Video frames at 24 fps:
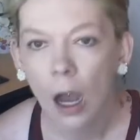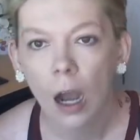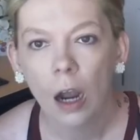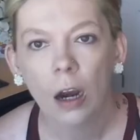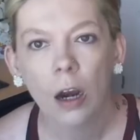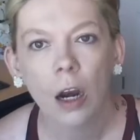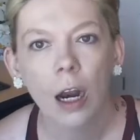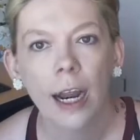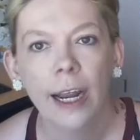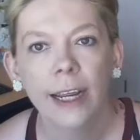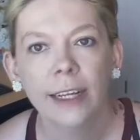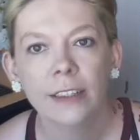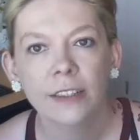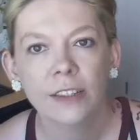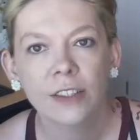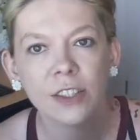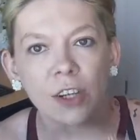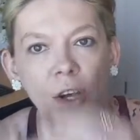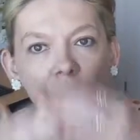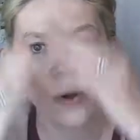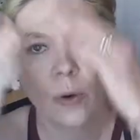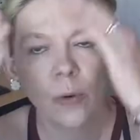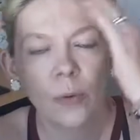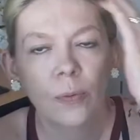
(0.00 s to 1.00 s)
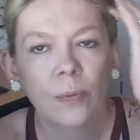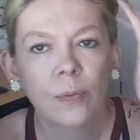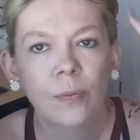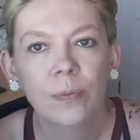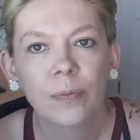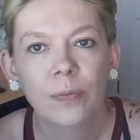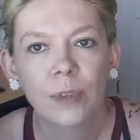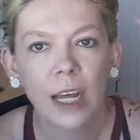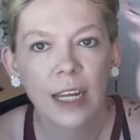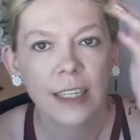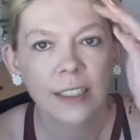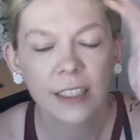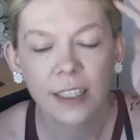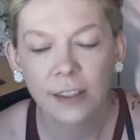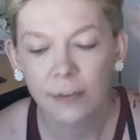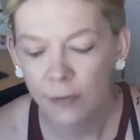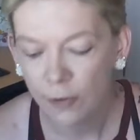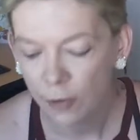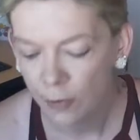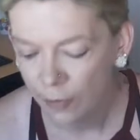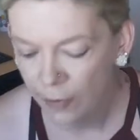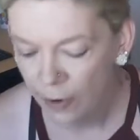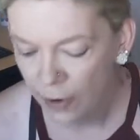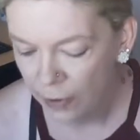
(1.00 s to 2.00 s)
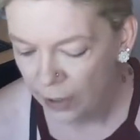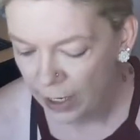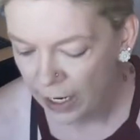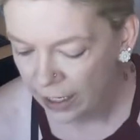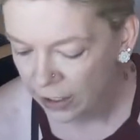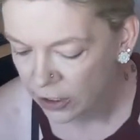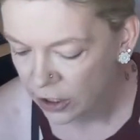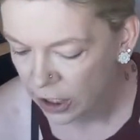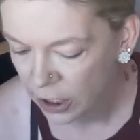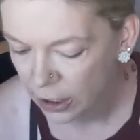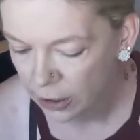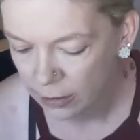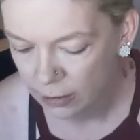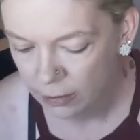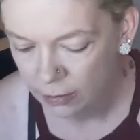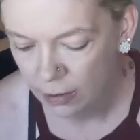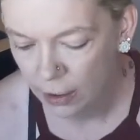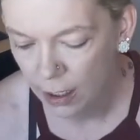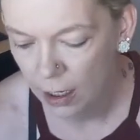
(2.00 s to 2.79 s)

All right, so that's it for foundation.